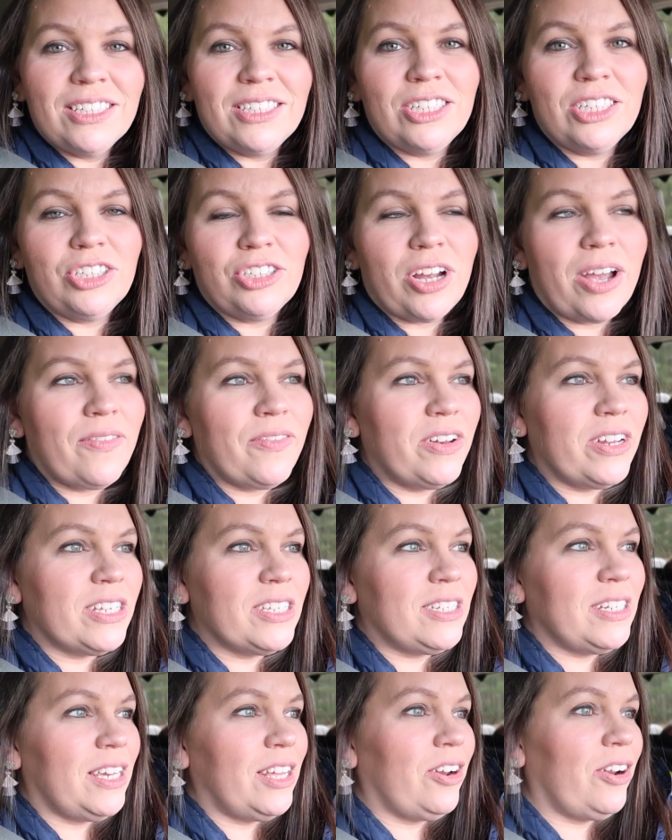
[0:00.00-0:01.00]
She's driving
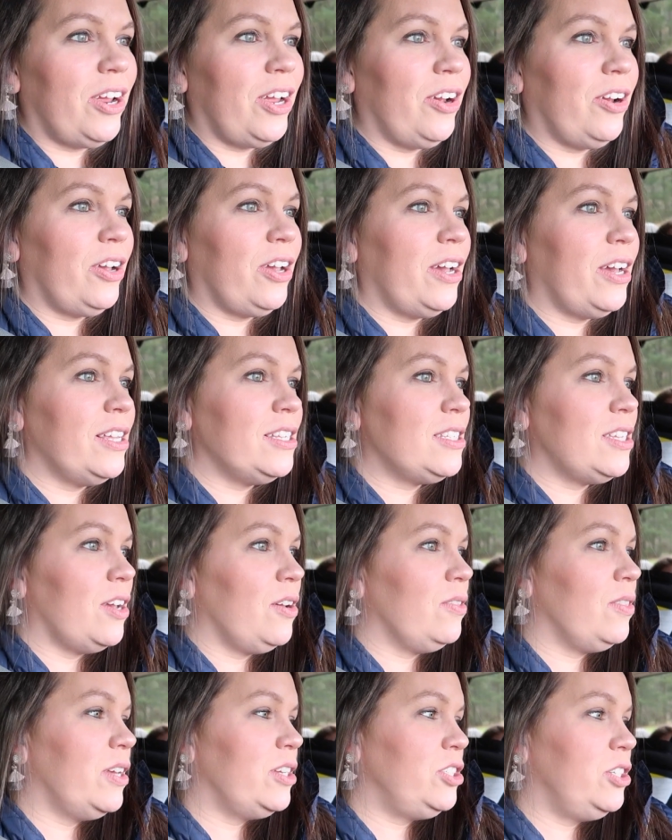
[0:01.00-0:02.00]
us to get our haircut, so
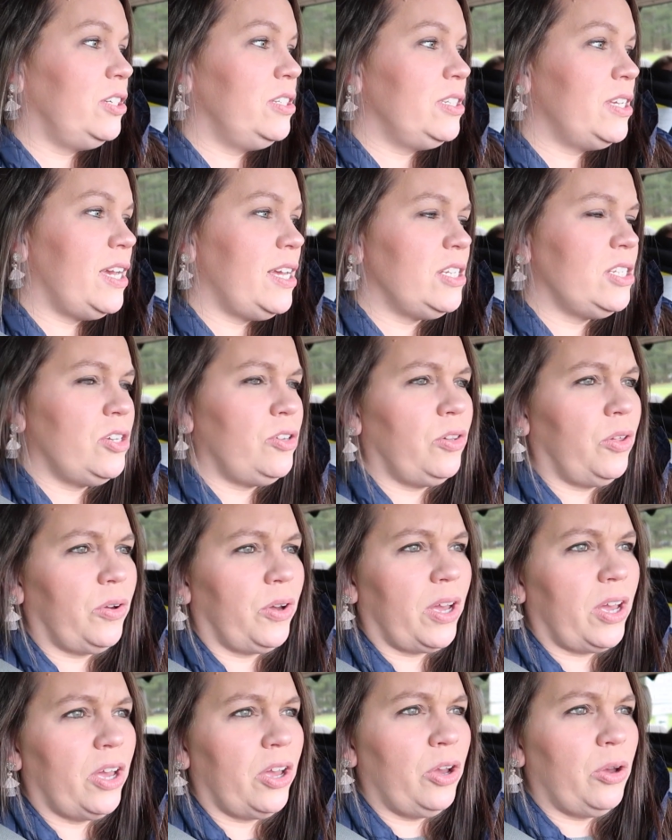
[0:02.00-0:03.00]
that shouldn't take too
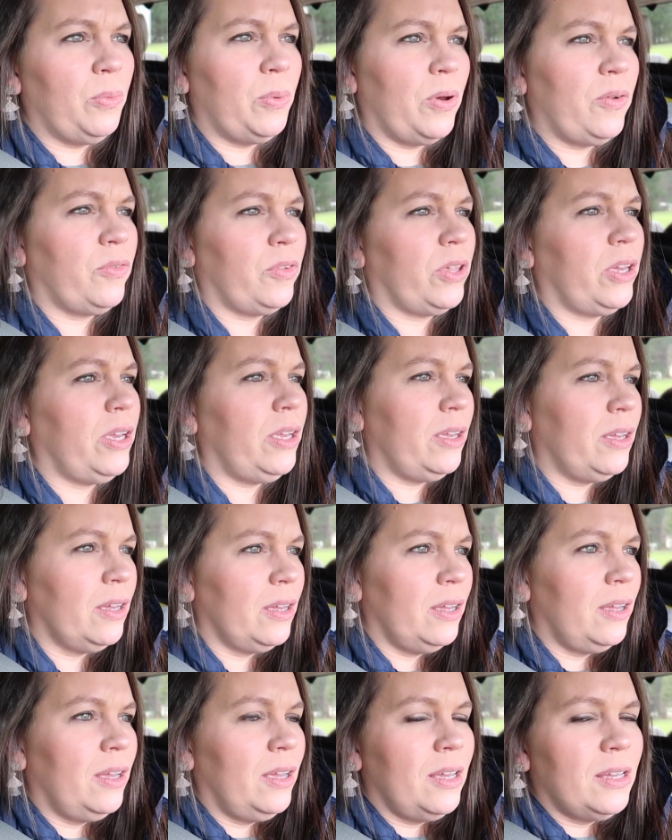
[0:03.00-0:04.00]
long, I hope. Hopefully,
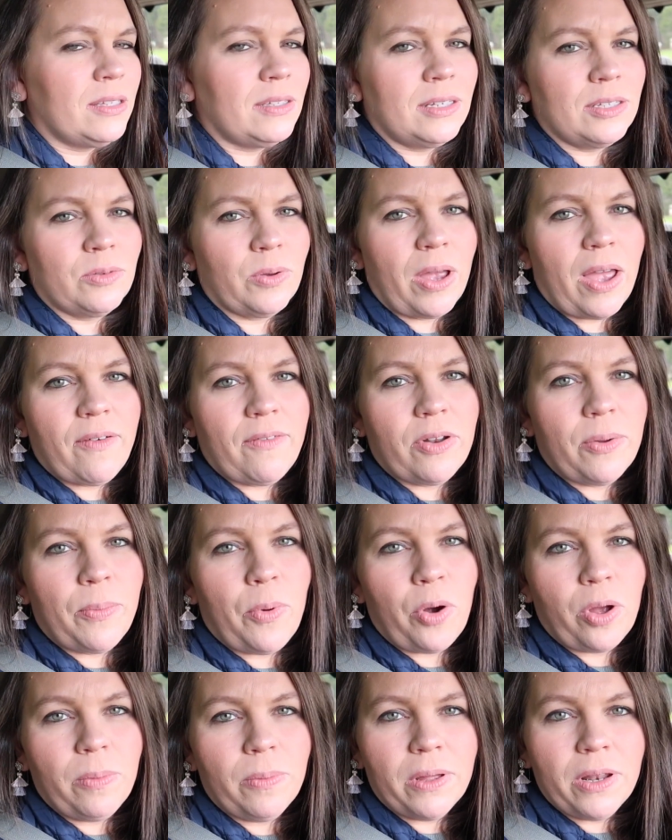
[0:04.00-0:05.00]
since we have an
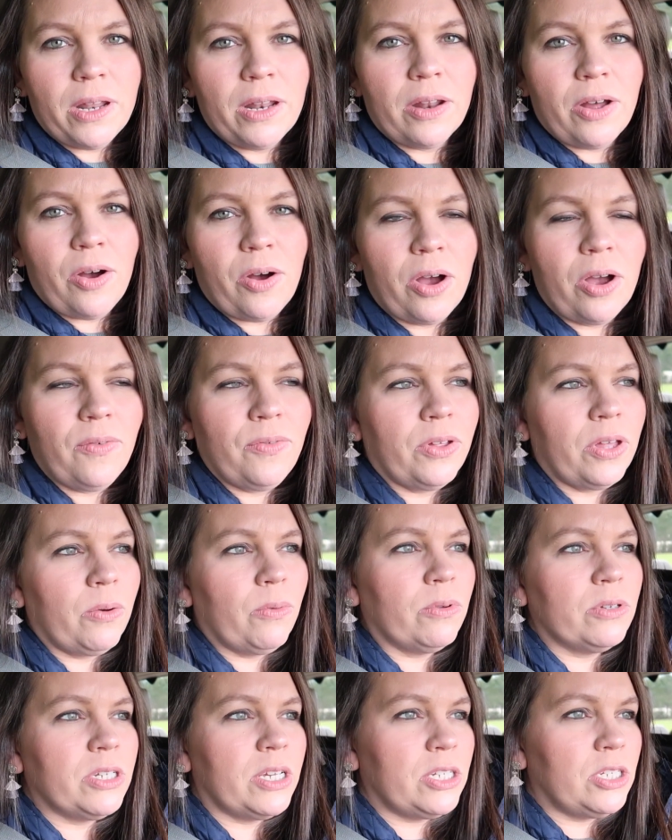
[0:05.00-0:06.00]
appointment and all, hopefully
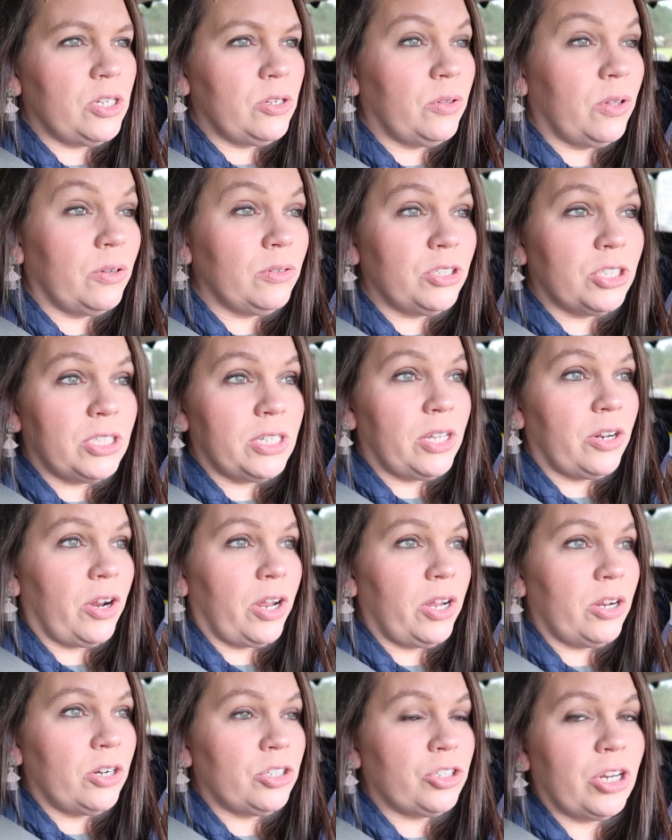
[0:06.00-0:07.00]
it won't take too long just to get
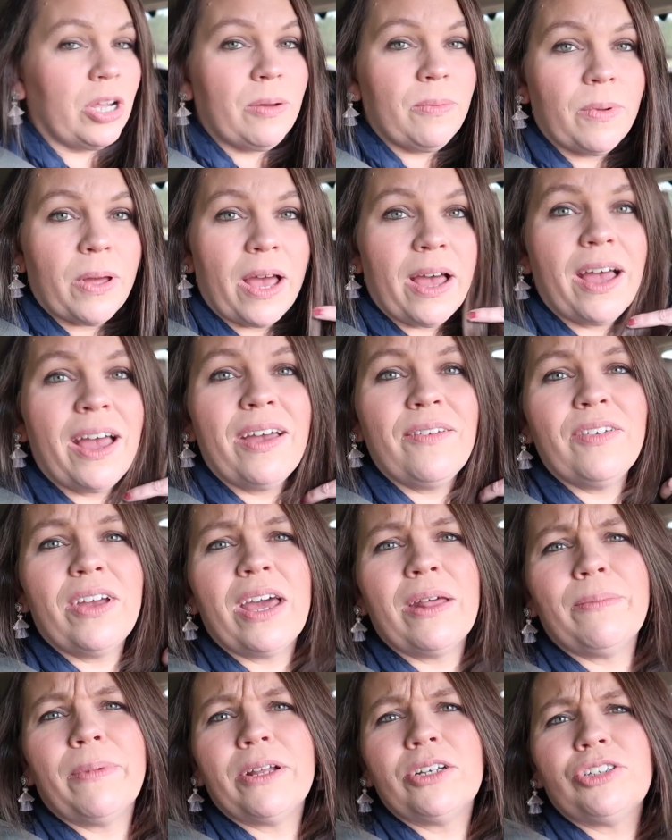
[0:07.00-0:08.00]
our hair trimmed. I haven't
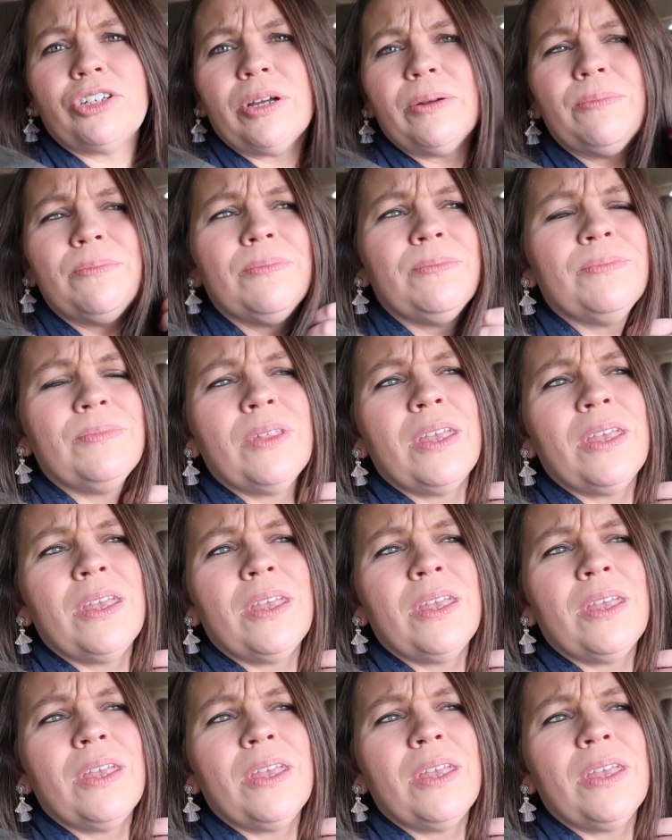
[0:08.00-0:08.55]
had my trim.